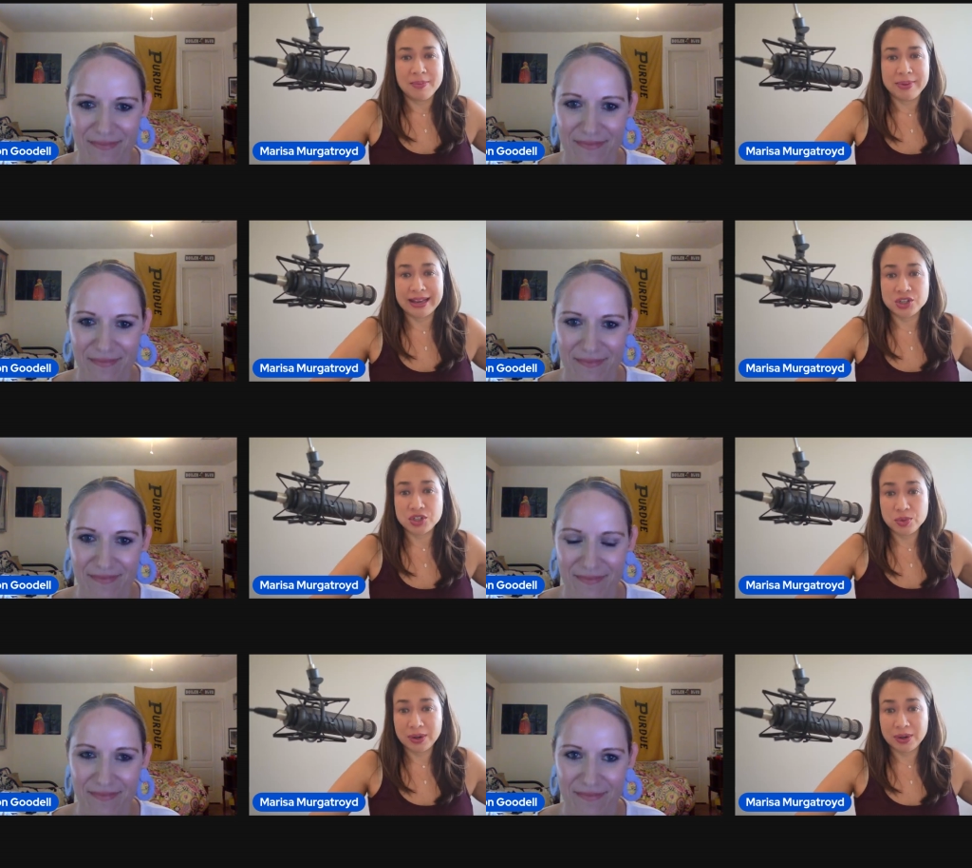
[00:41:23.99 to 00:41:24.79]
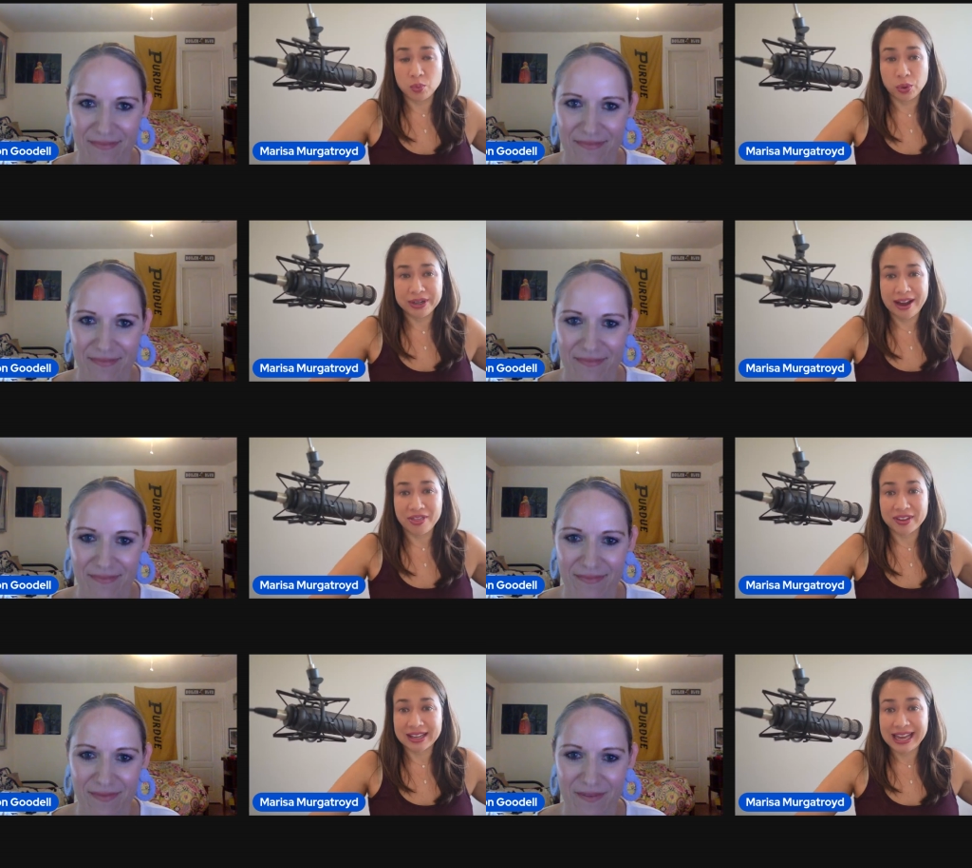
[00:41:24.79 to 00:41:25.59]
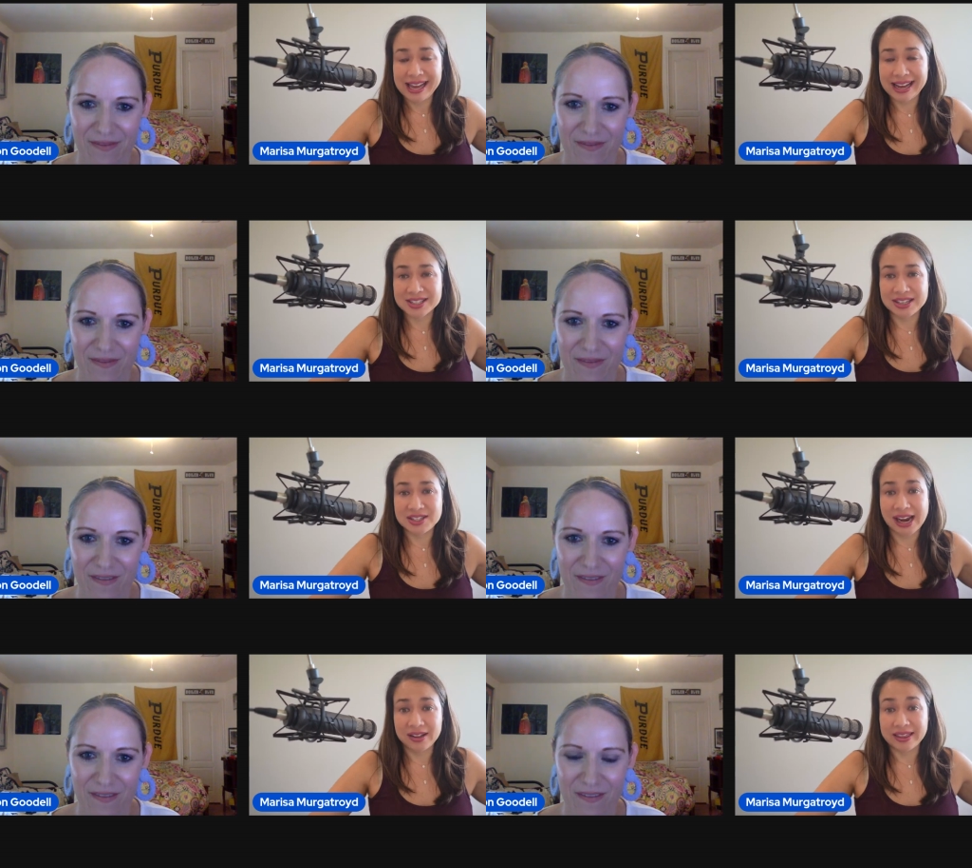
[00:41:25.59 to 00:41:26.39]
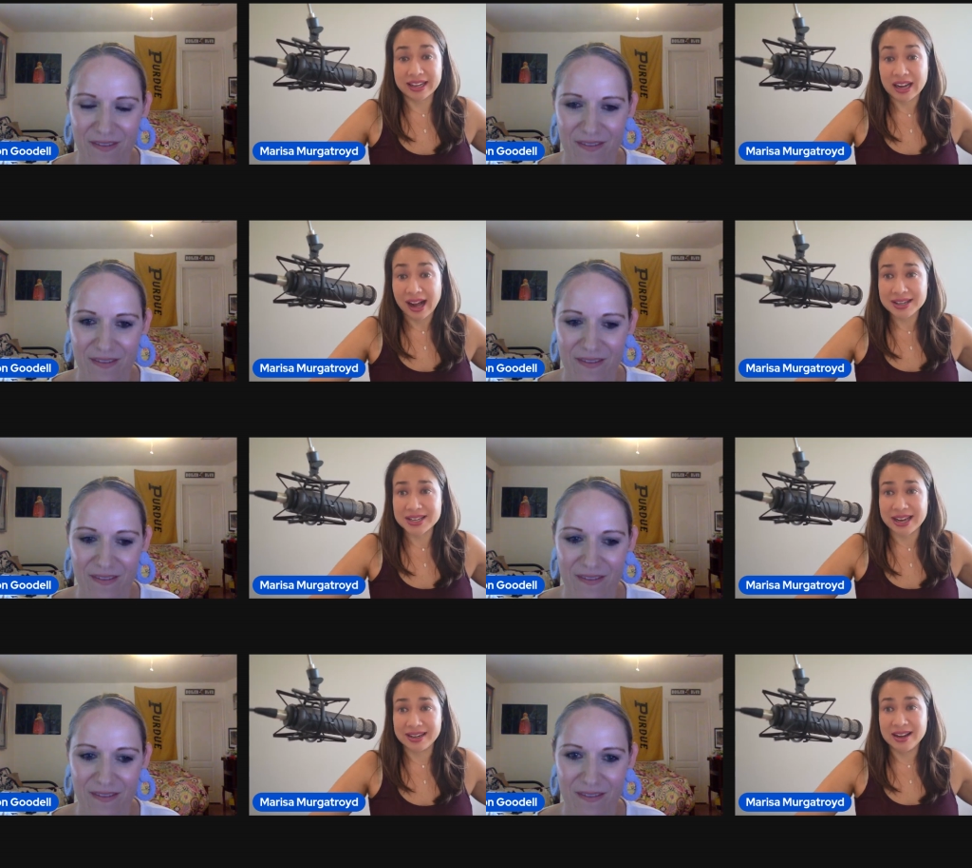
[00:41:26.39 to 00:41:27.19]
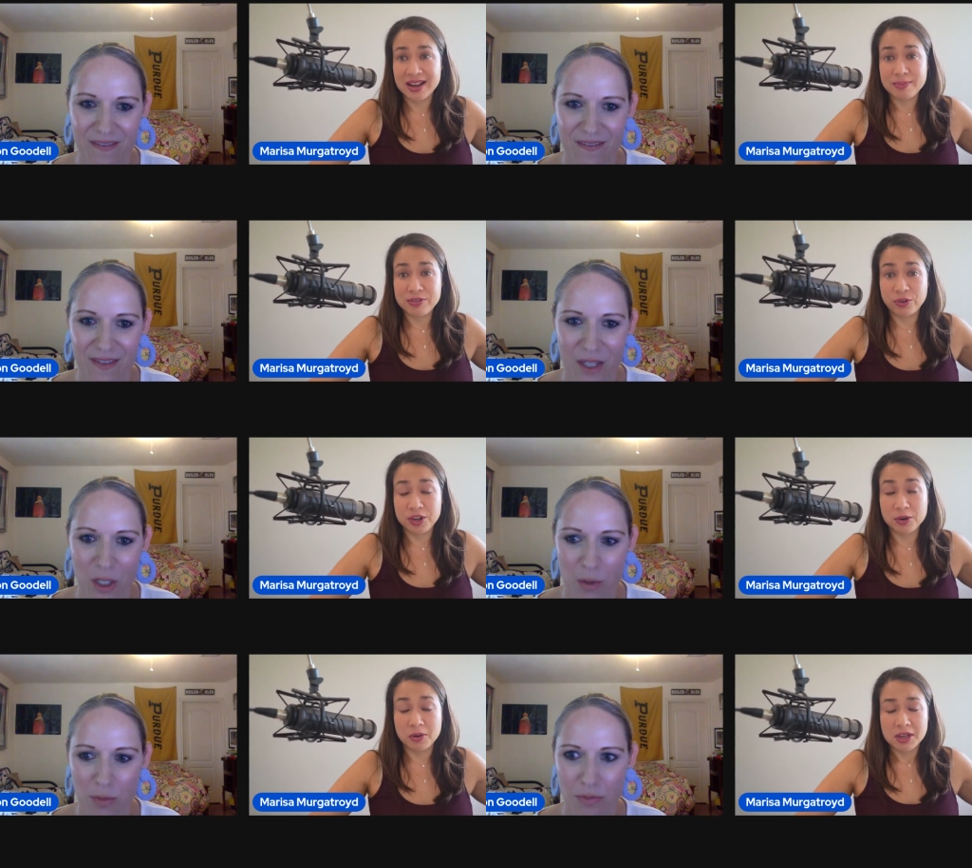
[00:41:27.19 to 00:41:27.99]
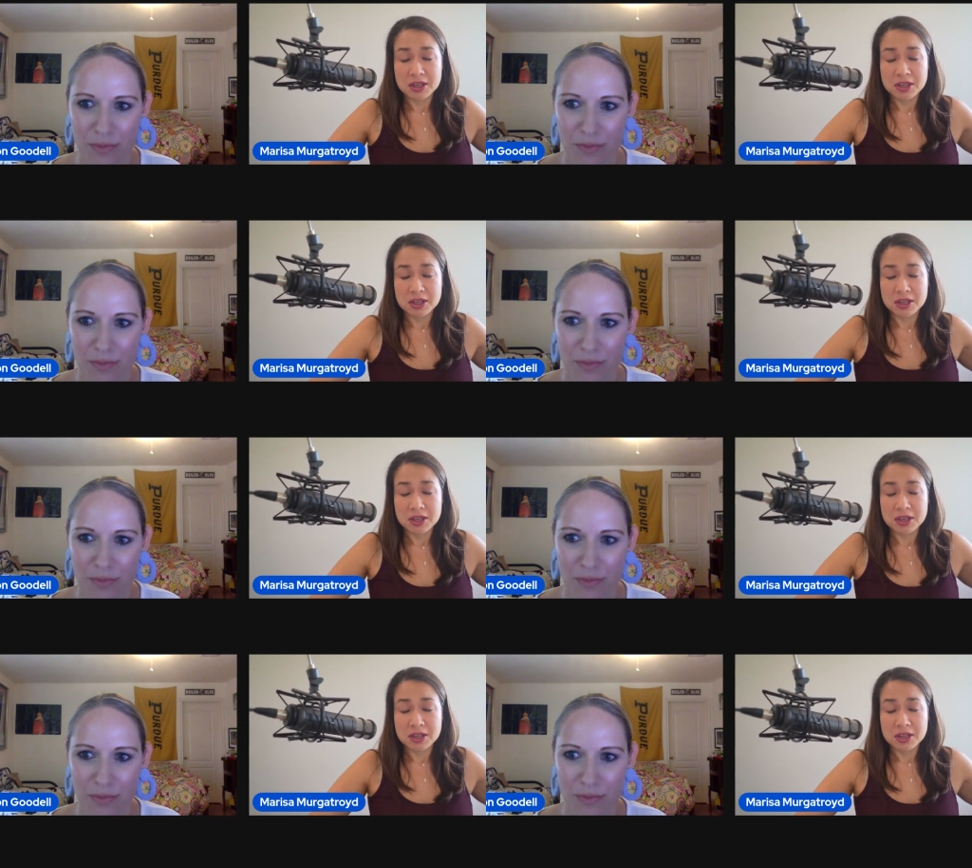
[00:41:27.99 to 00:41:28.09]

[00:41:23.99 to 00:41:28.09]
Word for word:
Speaker 1: because you want to work out the kinks and dial in the content before you